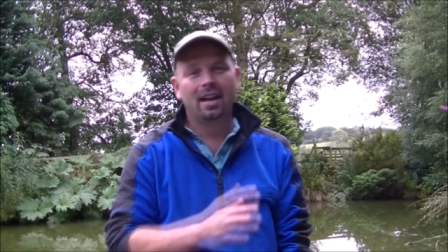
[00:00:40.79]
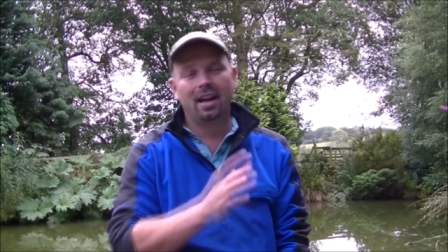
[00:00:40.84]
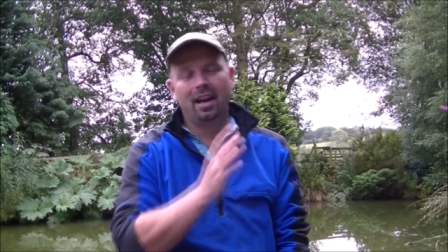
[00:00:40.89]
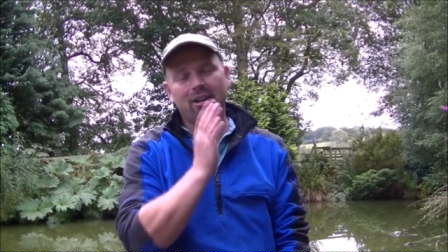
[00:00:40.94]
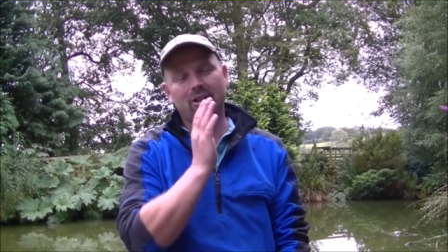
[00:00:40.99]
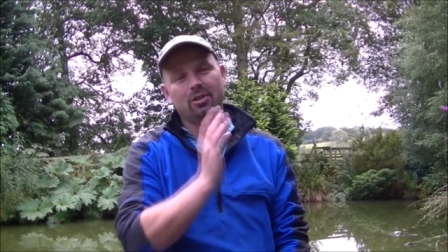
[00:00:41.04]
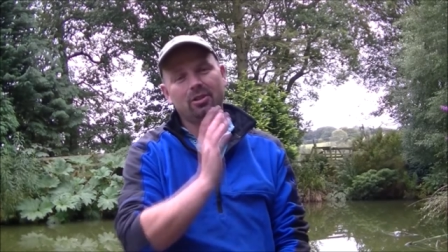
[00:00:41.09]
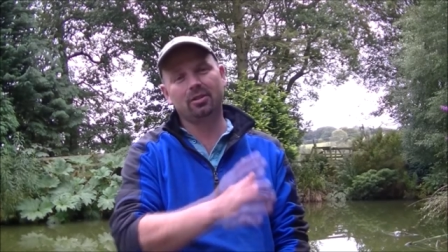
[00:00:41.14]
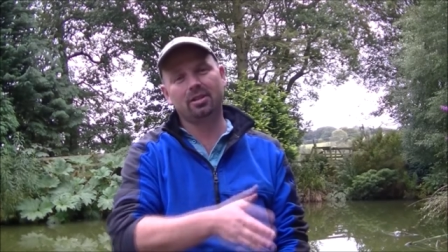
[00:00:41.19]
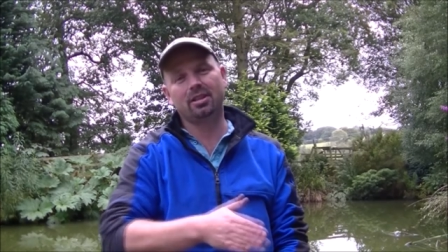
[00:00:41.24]
I
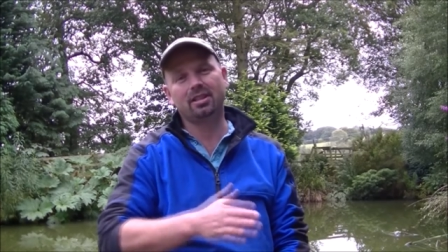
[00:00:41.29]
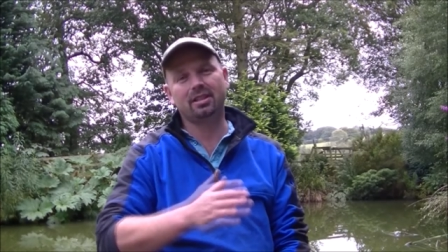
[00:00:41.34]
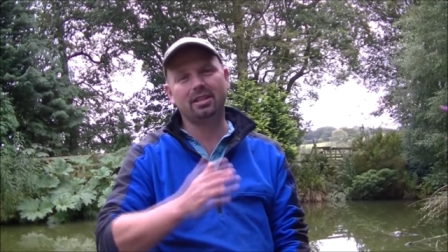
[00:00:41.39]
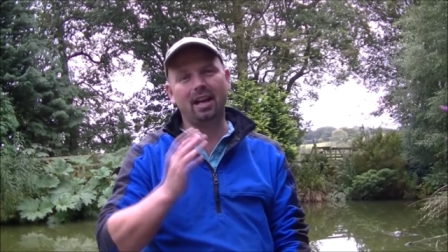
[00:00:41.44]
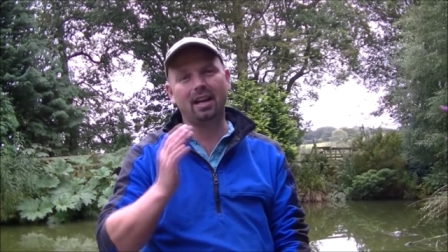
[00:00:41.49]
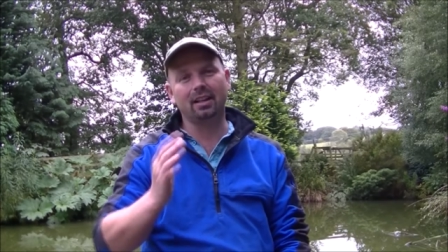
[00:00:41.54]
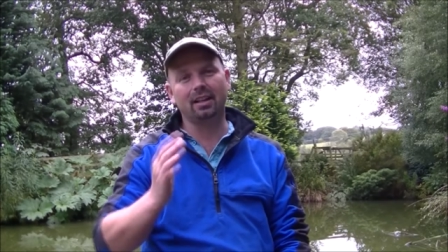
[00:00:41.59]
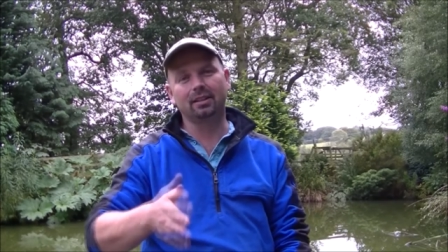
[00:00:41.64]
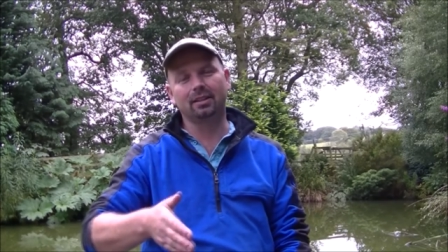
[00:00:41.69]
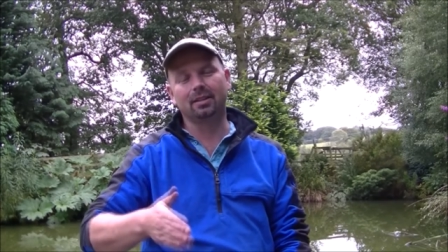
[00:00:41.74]
should have
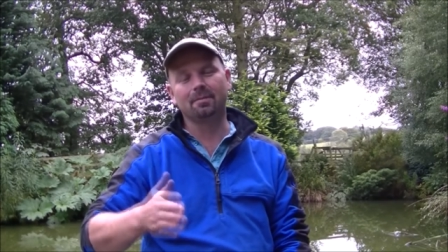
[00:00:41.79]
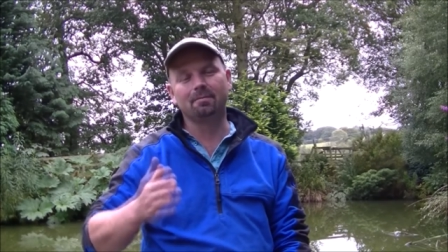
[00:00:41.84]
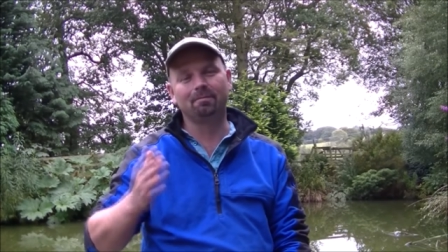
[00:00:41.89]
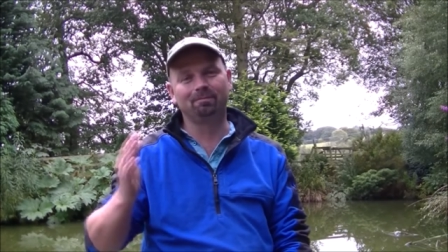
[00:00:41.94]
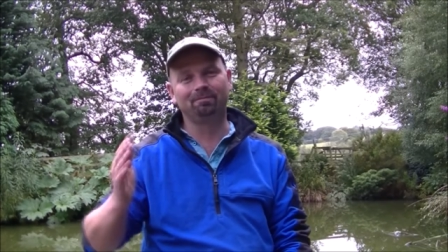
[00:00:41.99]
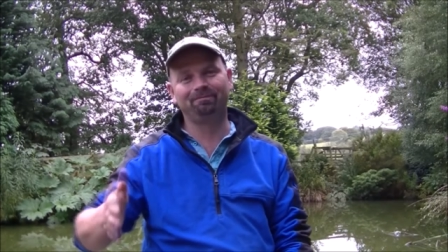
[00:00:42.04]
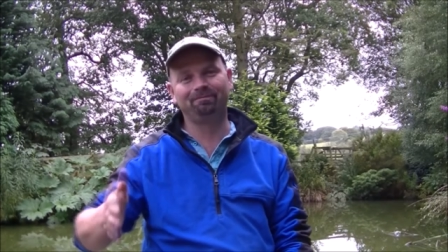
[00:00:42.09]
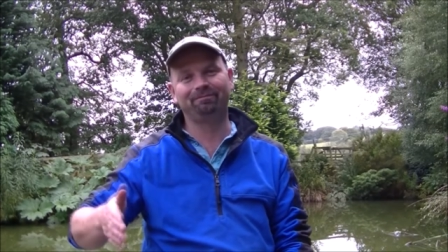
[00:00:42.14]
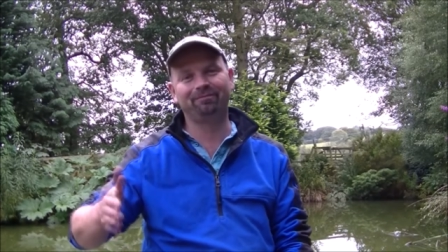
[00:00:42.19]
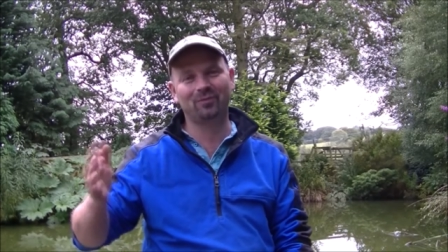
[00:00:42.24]
staggered them
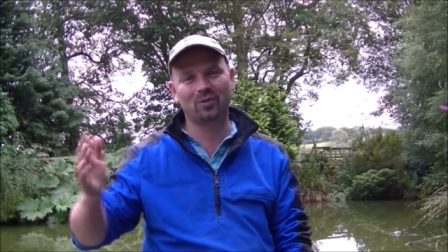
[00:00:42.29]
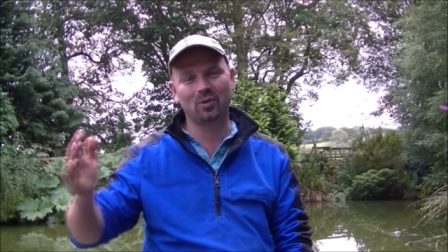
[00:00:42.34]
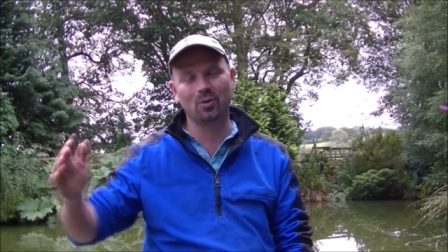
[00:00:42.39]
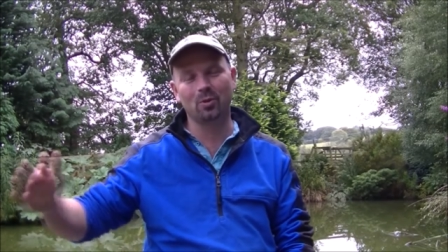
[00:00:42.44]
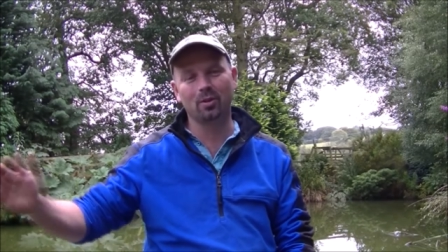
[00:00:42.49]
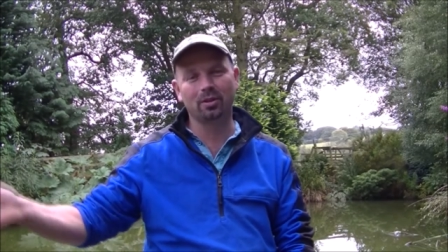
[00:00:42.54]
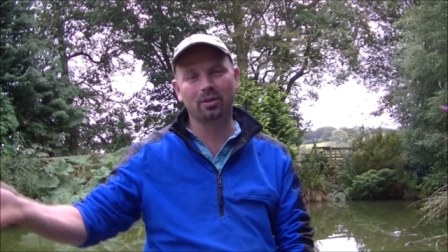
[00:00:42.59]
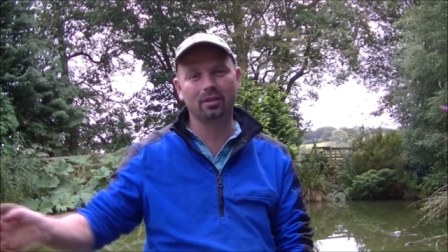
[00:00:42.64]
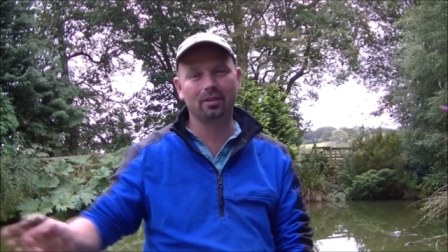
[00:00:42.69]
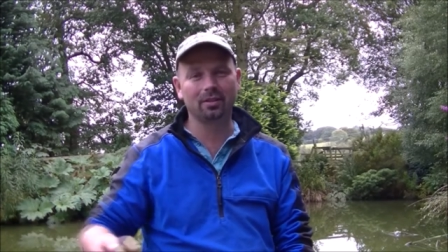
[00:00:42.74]
so
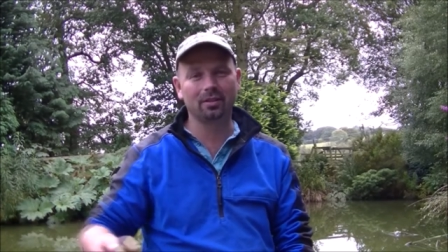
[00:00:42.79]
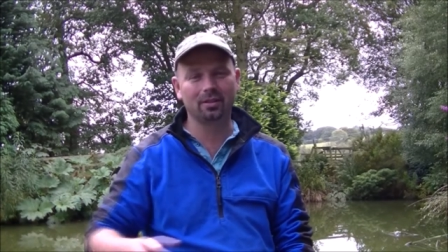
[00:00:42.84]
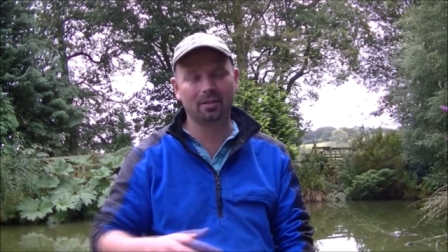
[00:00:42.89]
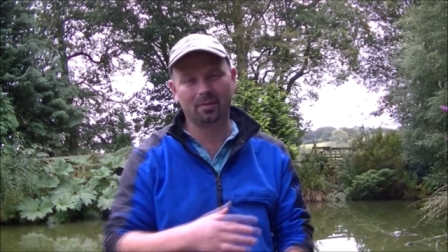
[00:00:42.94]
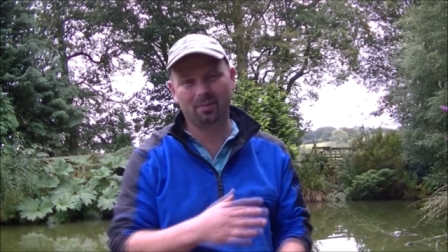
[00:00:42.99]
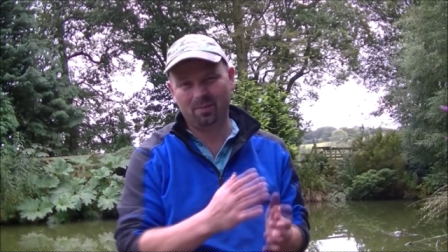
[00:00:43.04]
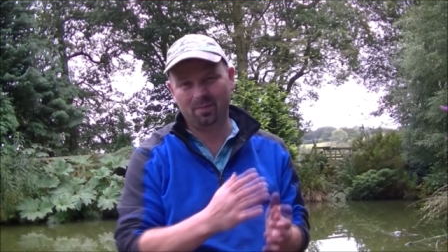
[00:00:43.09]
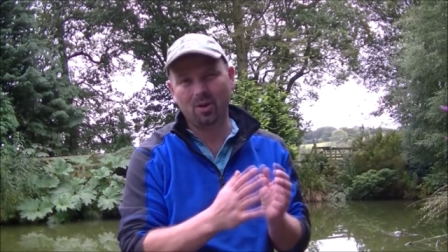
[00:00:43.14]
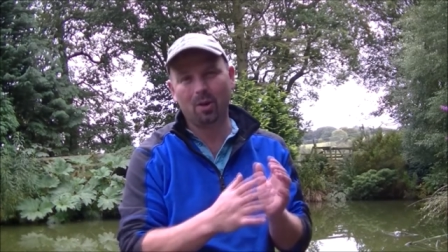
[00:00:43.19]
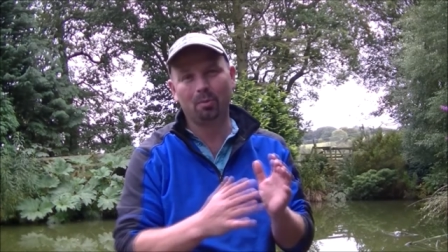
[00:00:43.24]
that they're
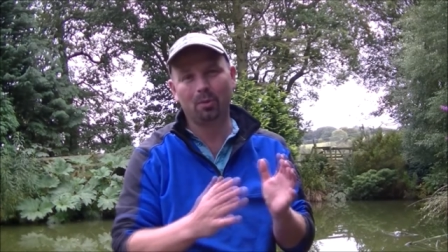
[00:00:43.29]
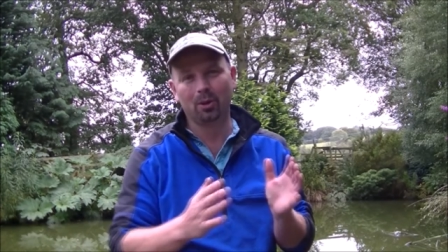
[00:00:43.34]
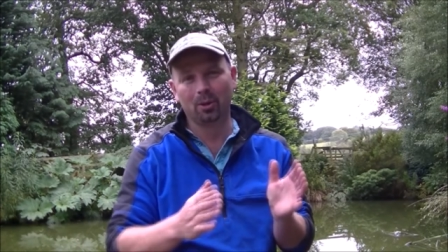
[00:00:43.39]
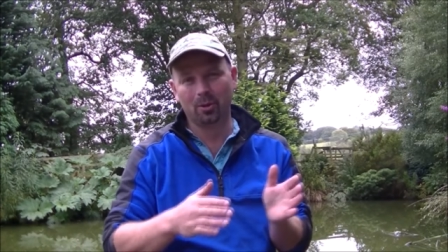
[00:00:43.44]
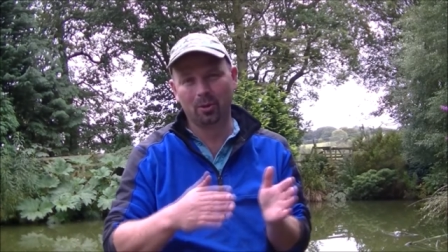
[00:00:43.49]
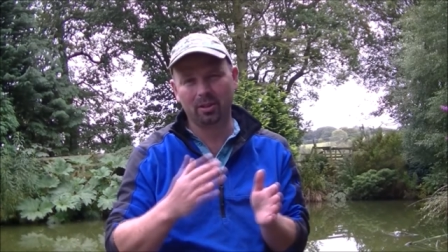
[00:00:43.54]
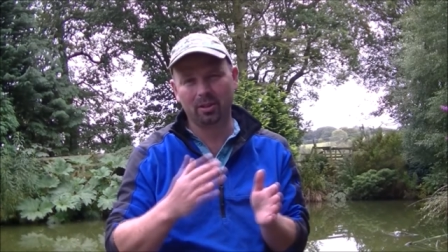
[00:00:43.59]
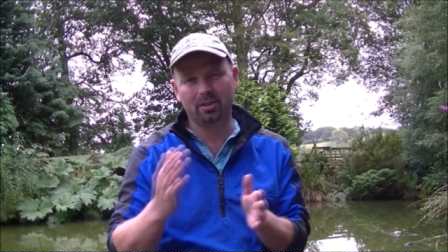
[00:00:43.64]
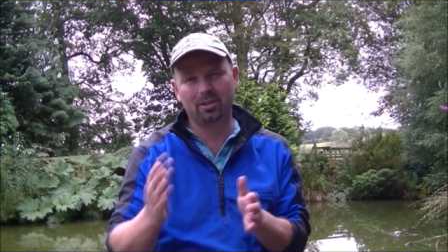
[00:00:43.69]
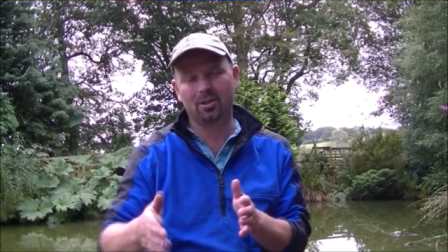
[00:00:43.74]

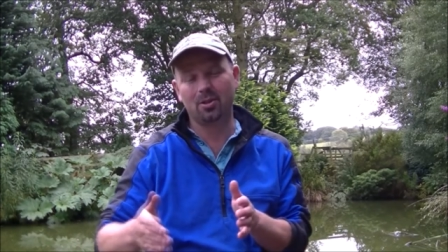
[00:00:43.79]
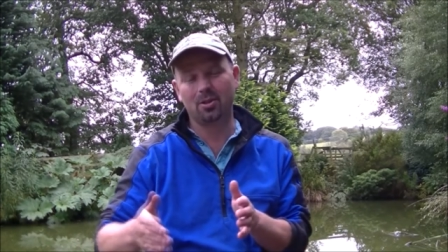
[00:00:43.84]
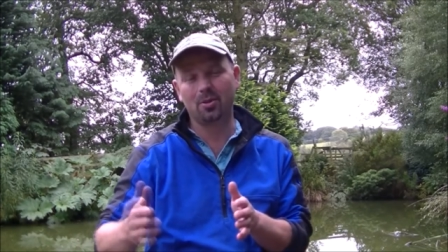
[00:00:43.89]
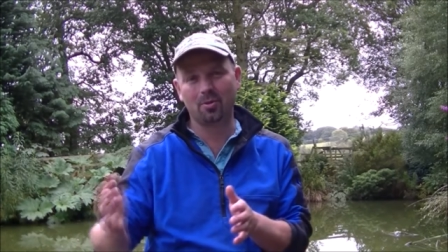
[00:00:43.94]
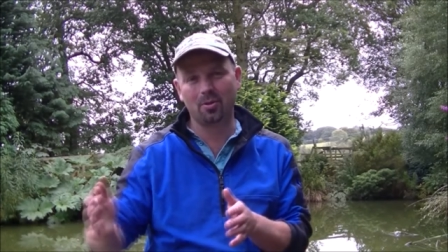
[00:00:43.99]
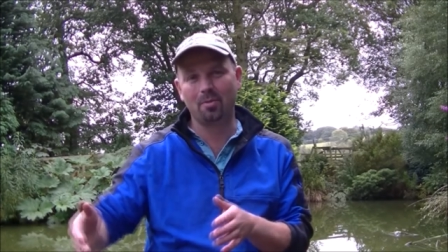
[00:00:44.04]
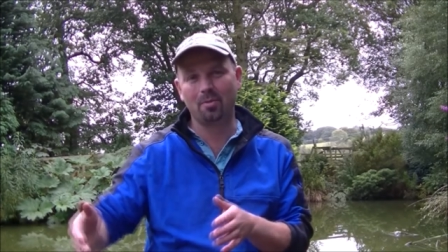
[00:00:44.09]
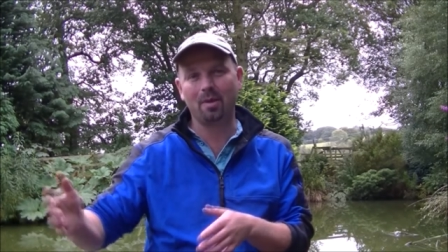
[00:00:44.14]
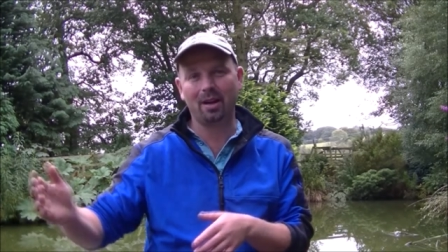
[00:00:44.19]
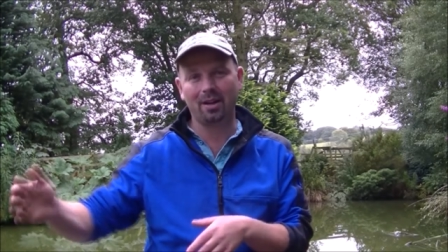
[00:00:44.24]
uploaded
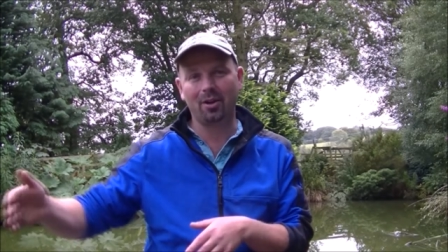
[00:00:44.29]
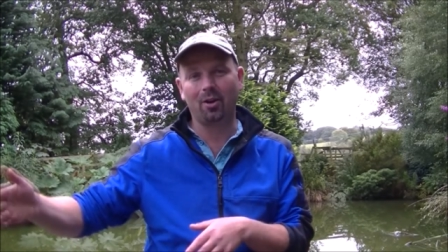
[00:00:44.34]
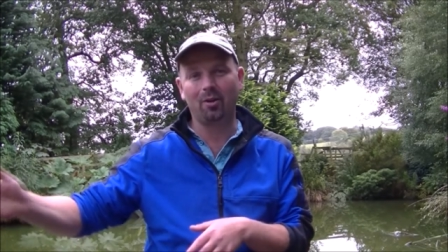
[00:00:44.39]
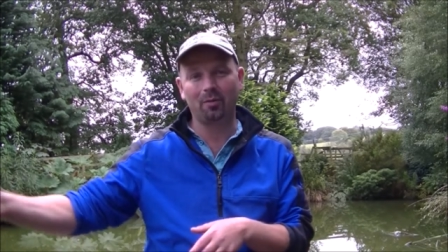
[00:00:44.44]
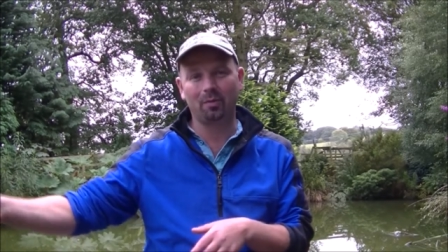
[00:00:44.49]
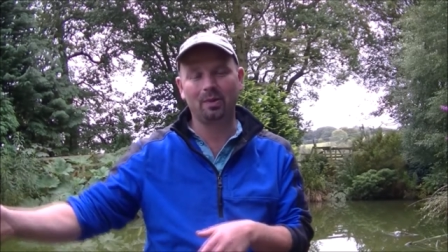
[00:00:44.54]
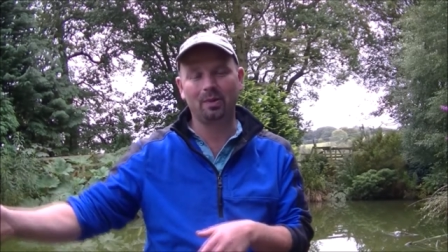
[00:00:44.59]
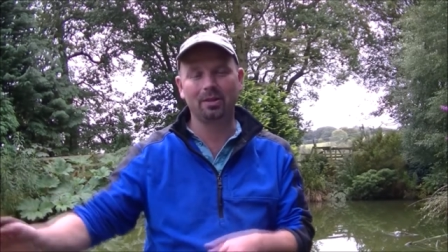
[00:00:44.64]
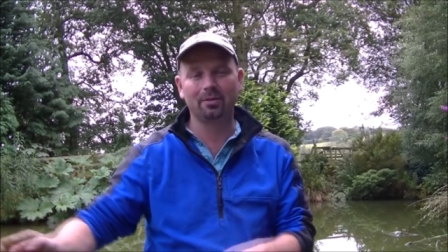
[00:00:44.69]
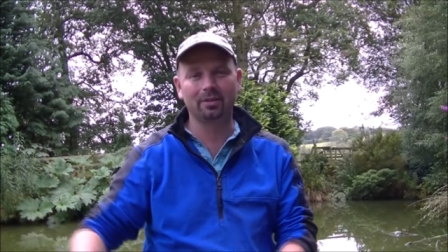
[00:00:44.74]
during my
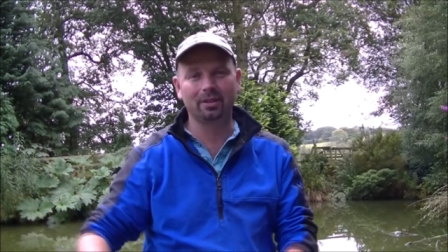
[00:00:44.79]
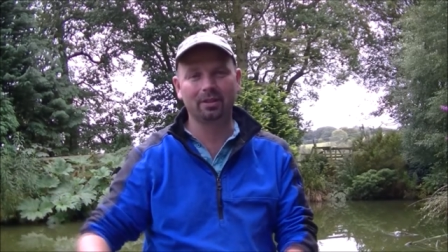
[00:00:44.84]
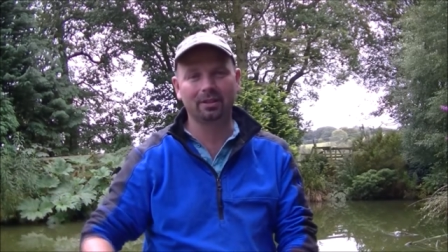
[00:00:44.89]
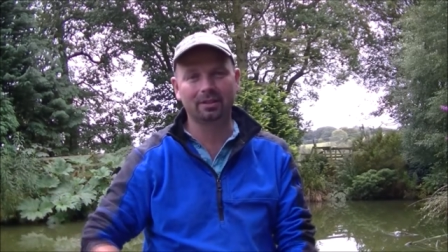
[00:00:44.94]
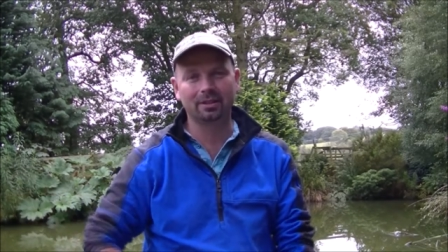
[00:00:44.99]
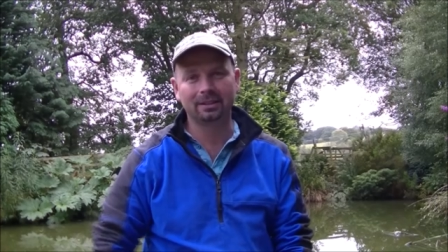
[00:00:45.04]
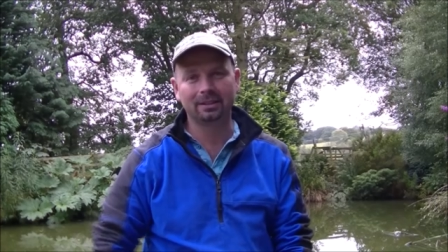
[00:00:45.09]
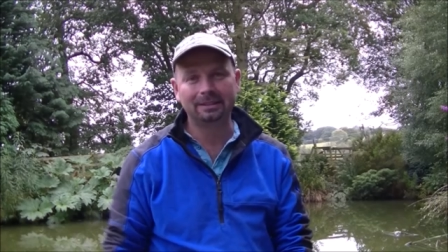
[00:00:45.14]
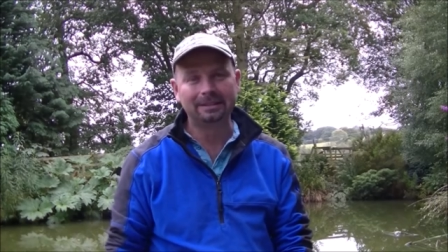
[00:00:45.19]
off period